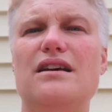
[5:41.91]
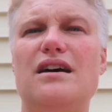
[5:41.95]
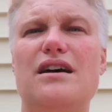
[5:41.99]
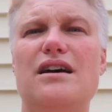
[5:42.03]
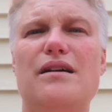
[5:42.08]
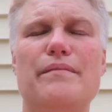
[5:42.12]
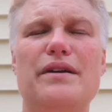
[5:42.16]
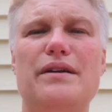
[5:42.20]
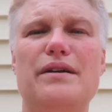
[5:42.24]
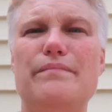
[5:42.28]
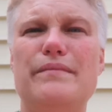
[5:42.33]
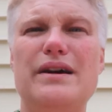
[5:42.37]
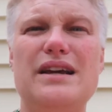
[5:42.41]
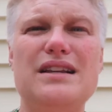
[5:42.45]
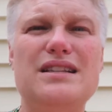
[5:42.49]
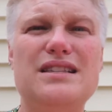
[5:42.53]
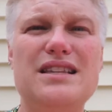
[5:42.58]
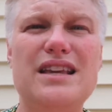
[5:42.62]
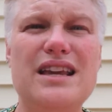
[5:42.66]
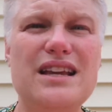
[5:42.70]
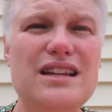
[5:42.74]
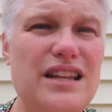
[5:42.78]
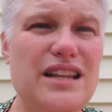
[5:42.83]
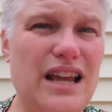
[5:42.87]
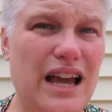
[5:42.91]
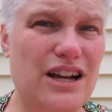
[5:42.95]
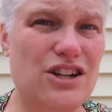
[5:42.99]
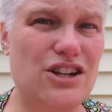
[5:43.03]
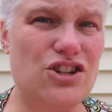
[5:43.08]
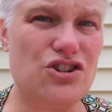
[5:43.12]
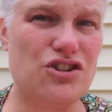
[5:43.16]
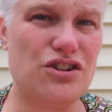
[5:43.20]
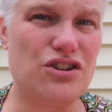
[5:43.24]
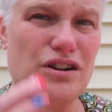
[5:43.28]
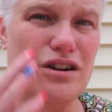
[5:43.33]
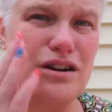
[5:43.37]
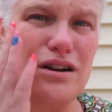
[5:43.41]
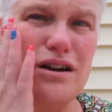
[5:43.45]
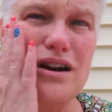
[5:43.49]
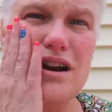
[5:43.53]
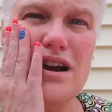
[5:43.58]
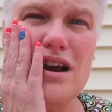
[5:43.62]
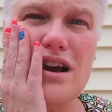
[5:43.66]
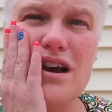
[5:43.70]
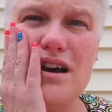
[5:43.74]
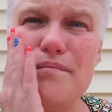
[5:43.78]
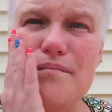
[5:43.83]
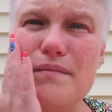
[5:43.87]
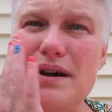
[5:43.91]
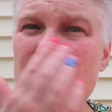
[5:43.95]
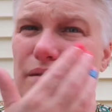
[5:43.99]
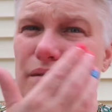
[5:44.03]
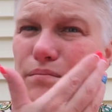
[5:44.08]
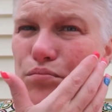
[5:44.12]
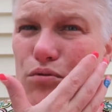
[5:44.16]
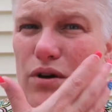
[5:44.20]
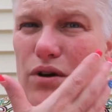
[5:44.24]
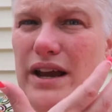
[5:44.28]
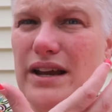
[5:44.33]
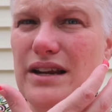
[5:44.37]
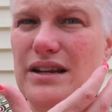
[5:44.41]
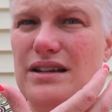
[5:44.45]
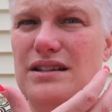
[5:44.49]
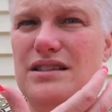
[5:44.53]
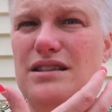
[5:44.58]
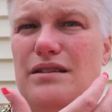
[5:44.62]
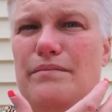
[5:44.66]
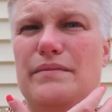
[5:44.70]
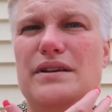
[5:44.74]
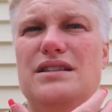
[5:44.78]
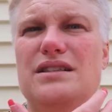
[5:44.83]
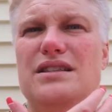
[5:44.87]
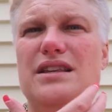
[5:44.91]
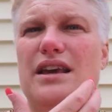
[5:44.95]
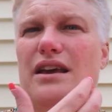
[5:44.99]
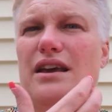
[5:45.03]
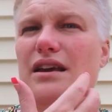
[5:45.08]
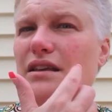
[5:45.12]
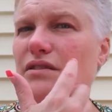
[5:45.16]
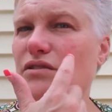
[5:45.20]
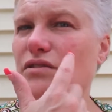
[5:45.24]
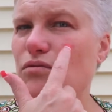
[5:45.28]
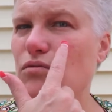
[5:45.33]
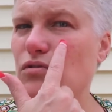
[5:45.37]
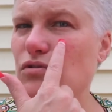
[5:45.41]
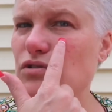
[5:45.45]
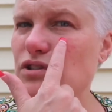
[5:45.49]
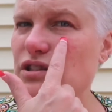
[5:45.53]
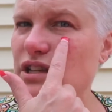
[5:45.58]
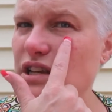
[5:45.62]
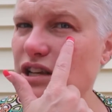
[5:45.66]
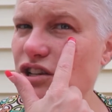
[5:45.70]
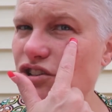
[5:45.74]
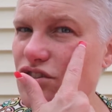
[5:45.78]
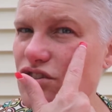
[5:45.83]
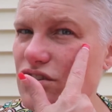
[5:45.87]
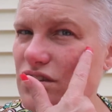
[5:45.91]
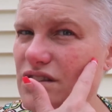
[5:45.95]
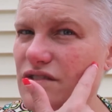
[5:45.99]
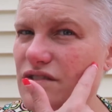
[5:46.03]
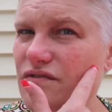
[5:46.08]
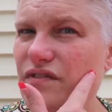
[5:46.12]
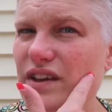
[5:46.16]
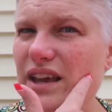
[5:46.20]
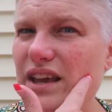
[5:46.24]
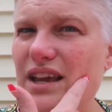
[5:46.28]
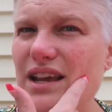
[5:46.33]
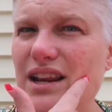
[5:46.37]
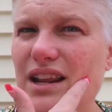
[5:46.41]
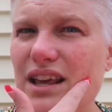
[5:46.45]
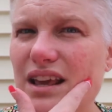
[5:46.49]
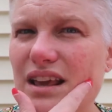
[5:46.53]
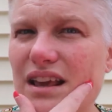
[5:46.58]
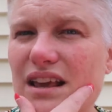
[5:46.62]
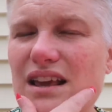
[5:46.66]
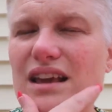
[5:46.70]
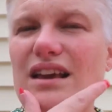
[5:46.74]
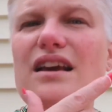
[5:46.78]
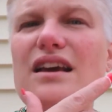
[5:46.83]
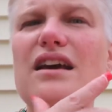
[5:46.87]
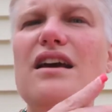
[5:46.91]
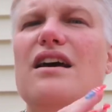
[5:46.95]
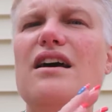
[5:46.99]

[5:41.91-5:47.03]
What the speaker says: I mean, my skin texture, my brightness of my skin, the rosacea's fading.